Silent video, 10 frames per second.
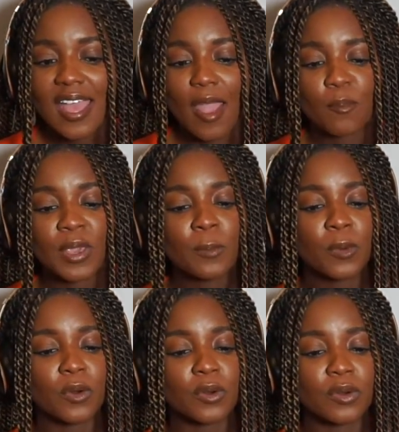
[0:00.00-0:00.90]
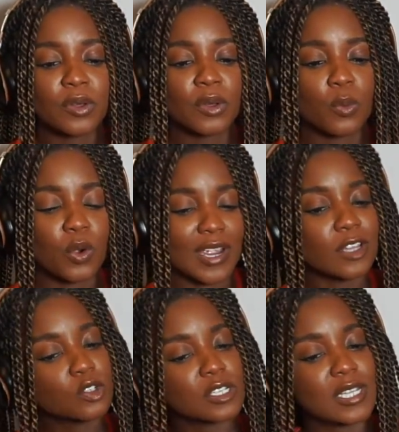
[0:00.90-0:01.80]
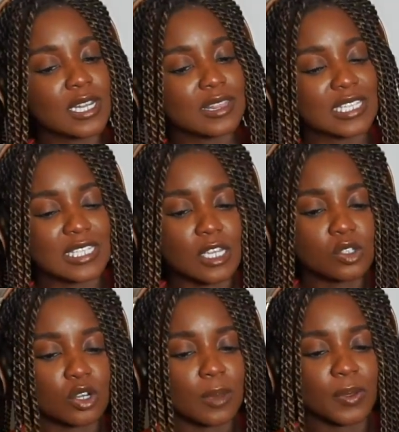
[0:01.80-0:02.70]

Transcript: and people were interested in this yesterday,